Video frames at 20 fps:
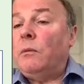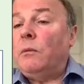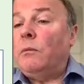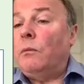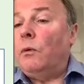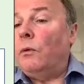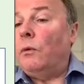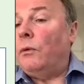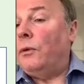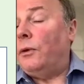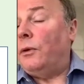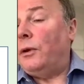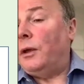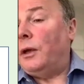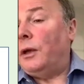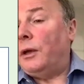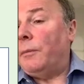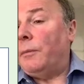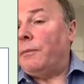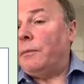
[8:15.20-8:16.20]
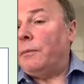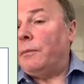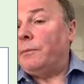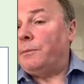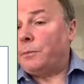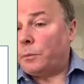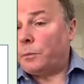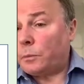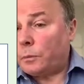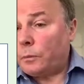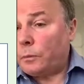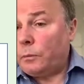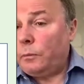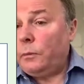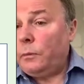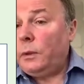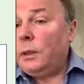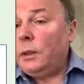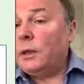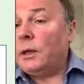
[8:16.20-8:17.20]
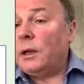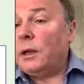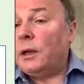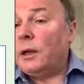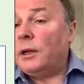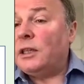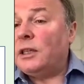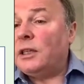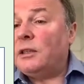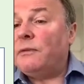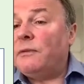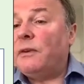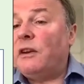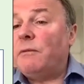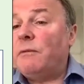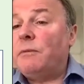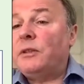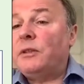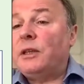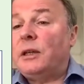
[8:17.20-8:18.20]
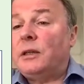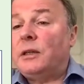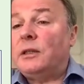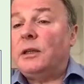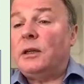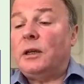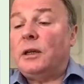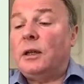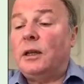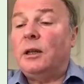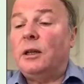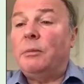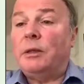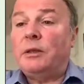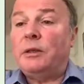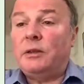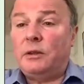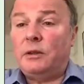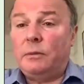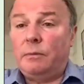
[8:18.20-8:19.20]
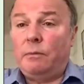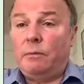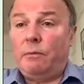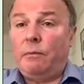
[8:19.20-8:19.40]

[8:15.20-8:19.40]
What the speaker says: more than 95% limits.